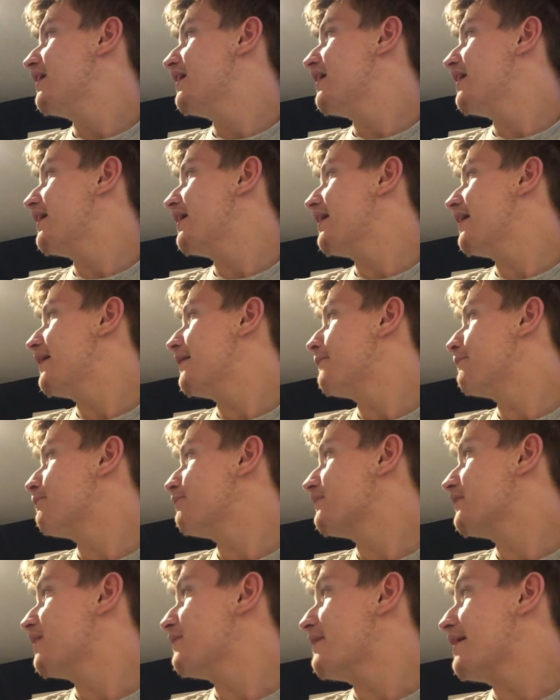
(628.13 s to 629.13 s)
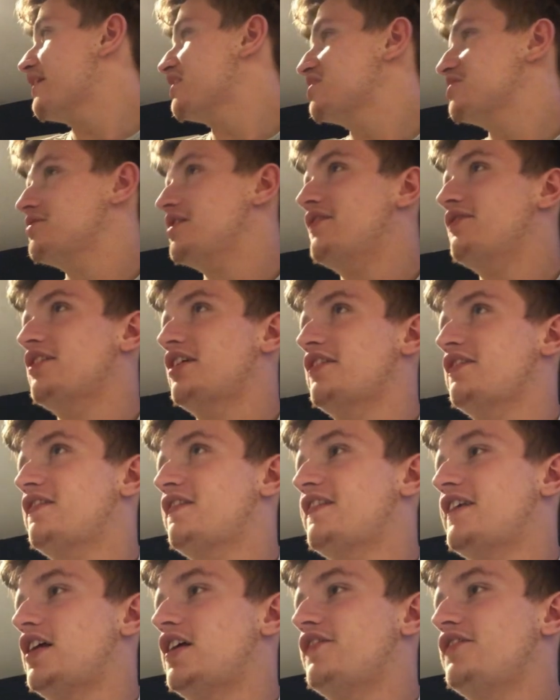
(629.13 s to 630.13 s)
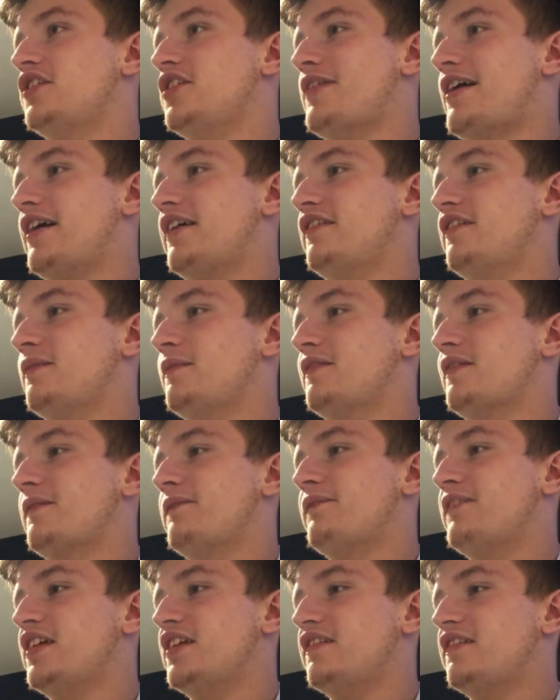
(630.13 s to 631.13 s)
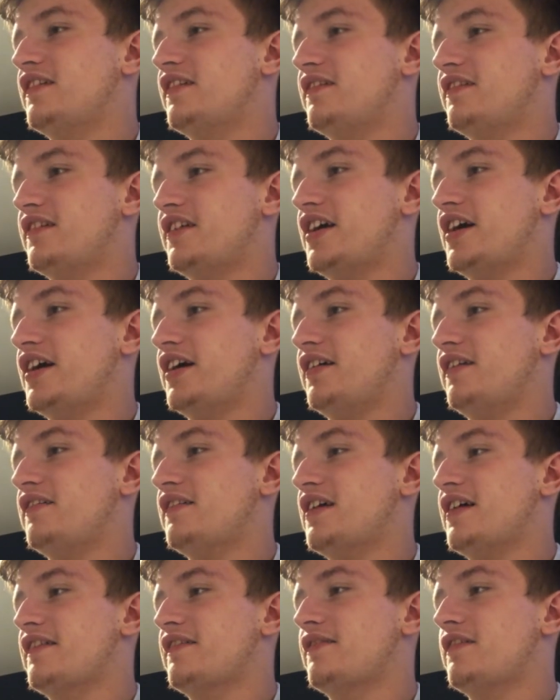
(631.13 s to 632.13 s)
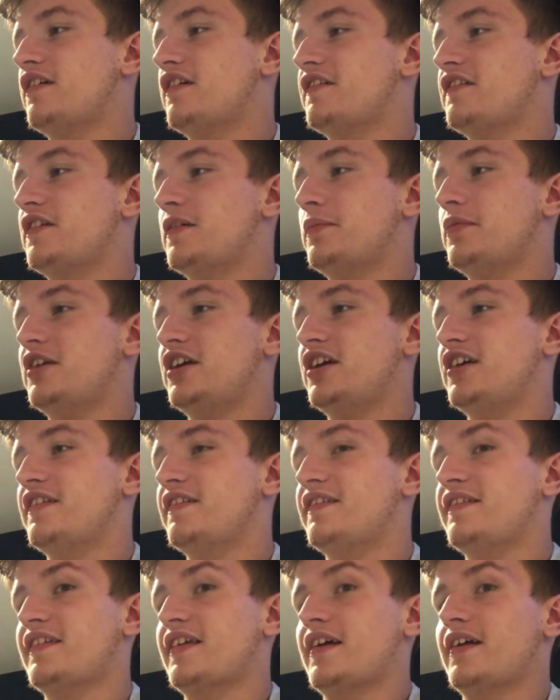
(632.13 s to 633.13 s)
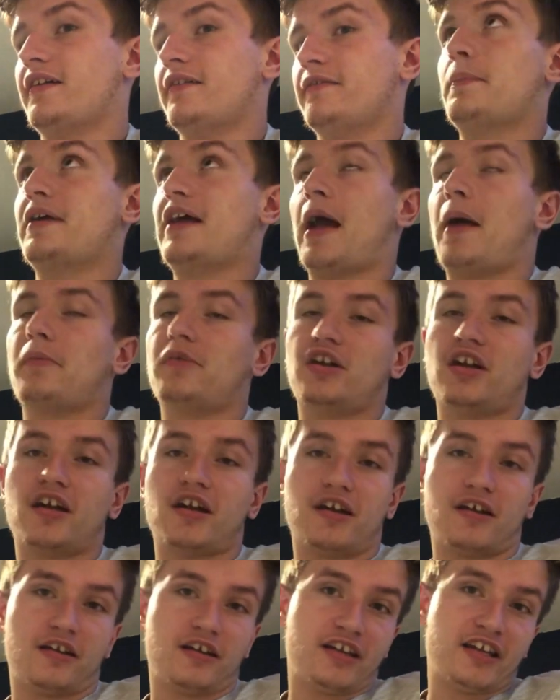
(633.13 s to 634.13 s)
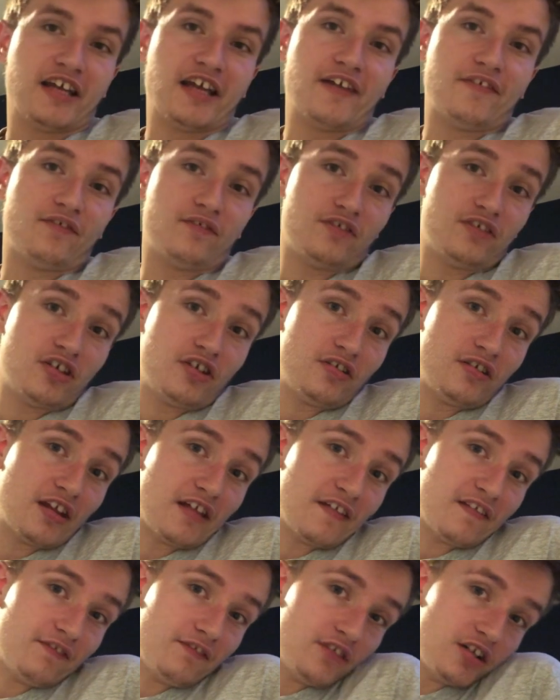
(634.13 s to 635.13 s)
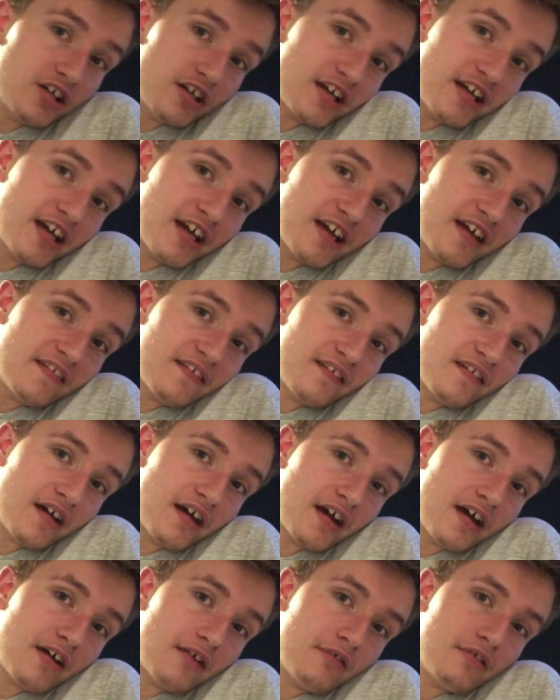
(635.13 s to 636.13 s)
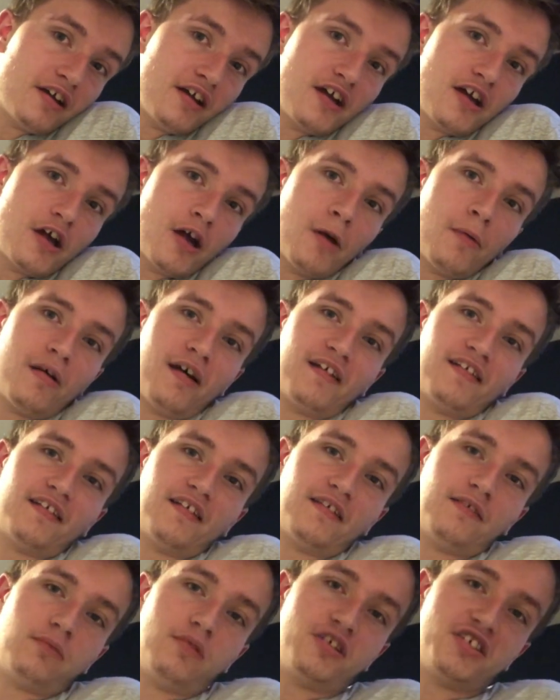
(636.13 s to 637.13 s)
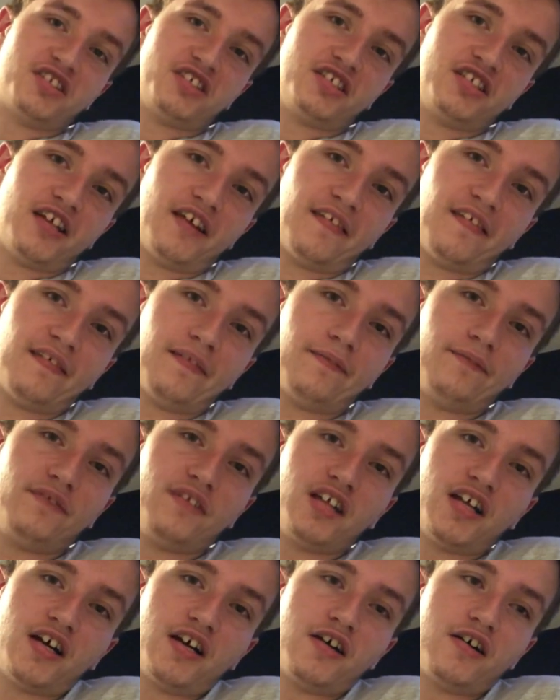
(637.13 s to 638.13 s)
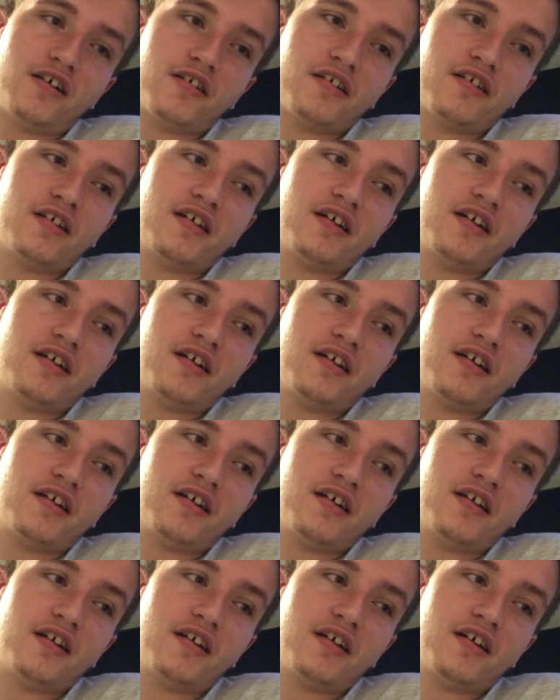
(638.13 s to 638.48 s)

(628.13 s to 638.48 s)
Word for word: um, I managed to even like sell a few items on Vinted today, so that's also pretty good. So yeah, I'm gonna leave you this vlog here. So. Otherwise, it's watching this vlog.